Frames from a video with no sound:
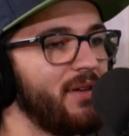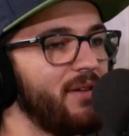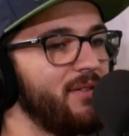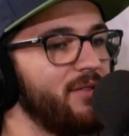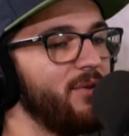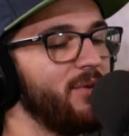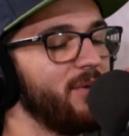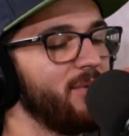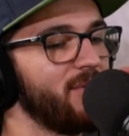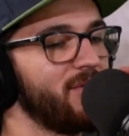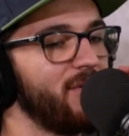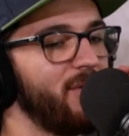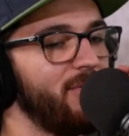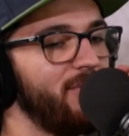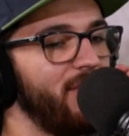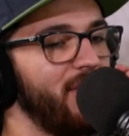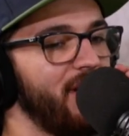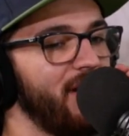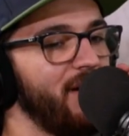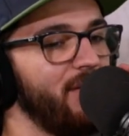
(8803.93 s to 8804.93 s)
dude? It was so
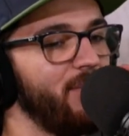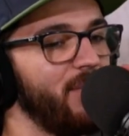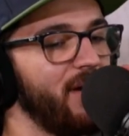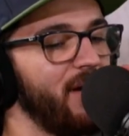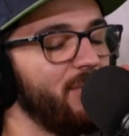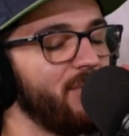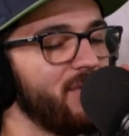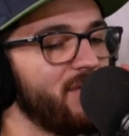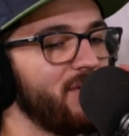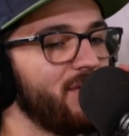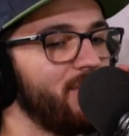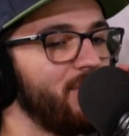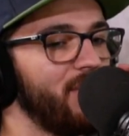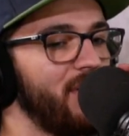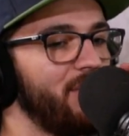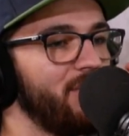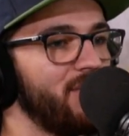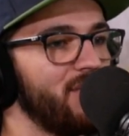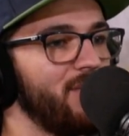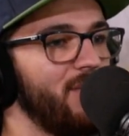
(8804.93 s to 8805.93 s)
funny when I was
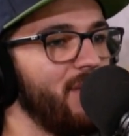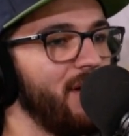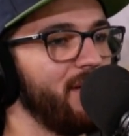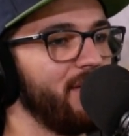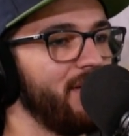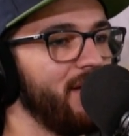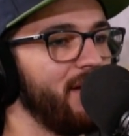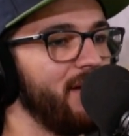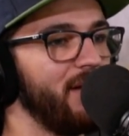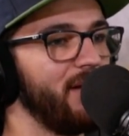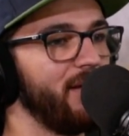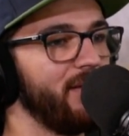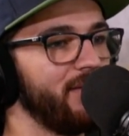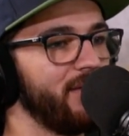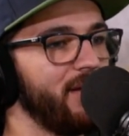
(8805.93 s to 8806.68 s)
doing the